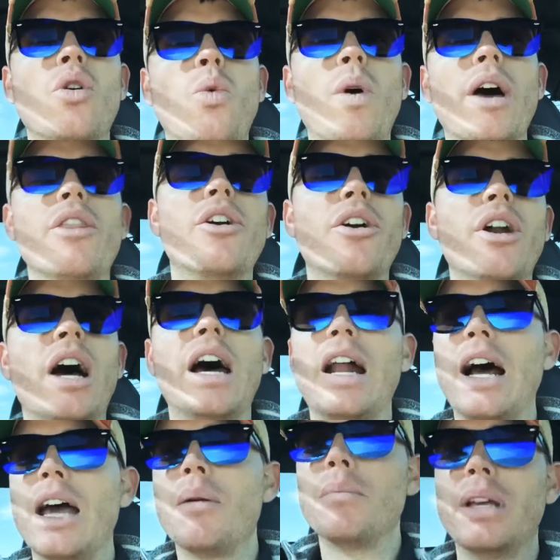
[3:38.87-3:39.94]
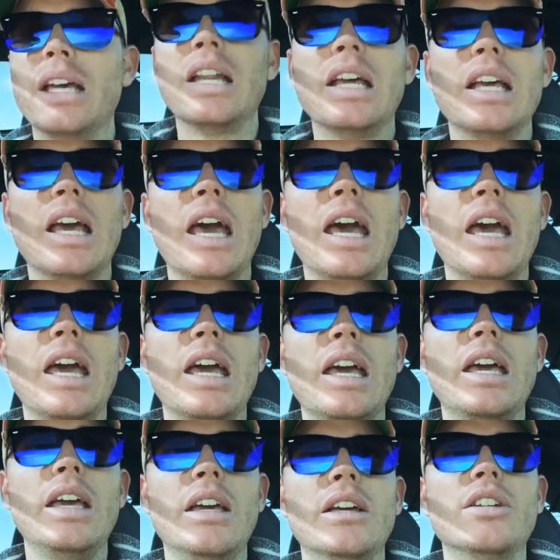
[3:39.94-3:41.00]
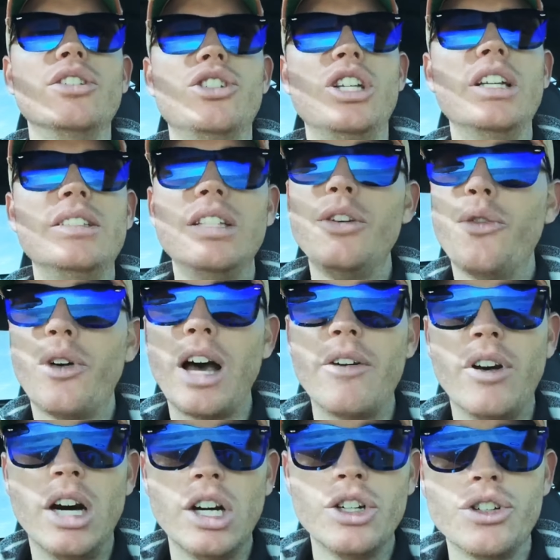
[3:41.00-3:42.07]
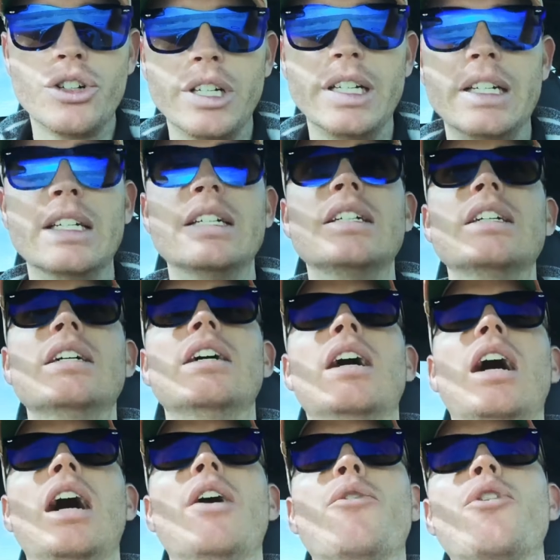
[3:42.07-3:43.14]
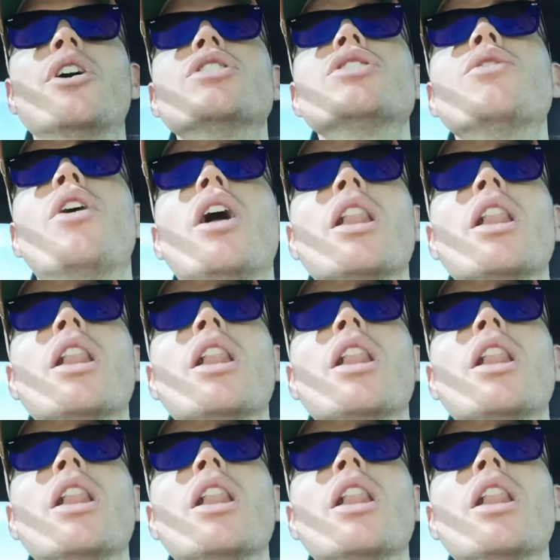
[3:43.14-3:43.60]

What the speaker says: whether or not I'm getting a GT500. First of all,